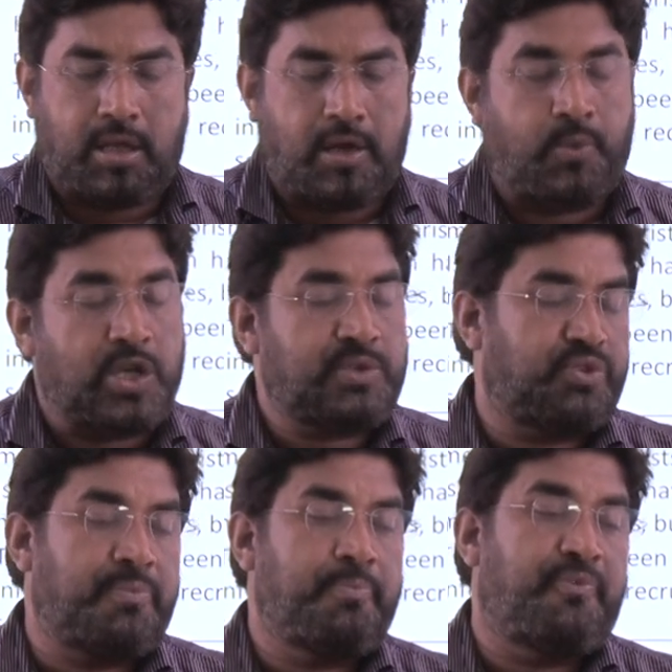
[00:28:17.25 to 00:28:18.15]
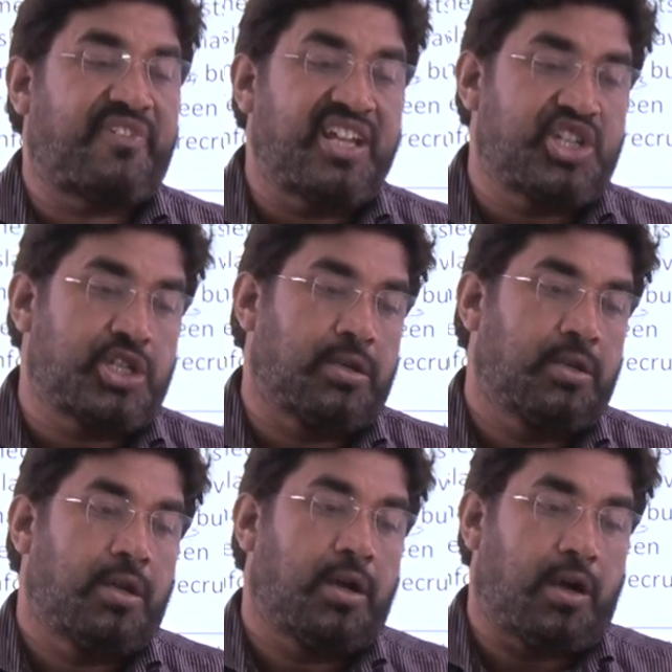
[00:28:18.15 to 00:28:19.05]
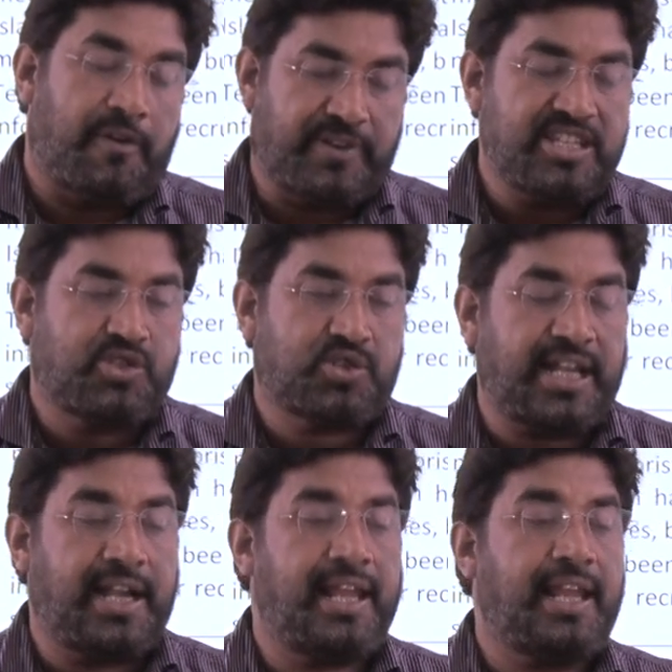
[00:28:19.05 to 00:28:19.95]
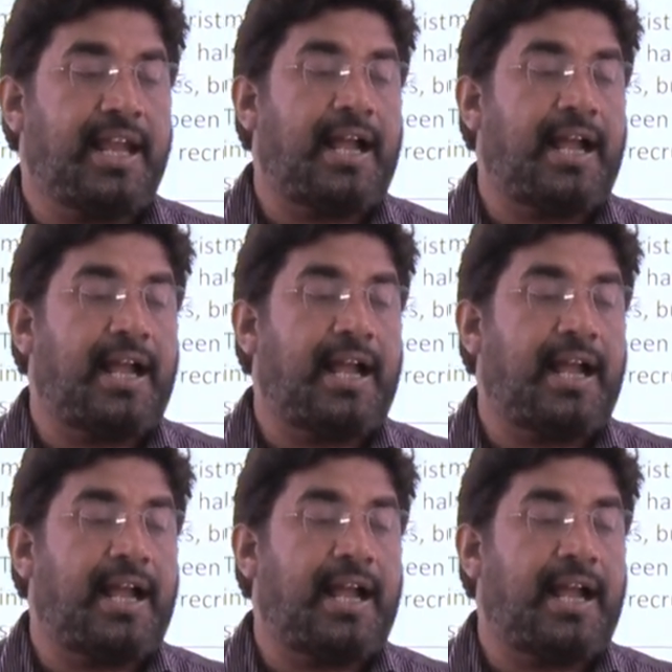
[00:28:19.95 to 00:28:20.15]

was from French society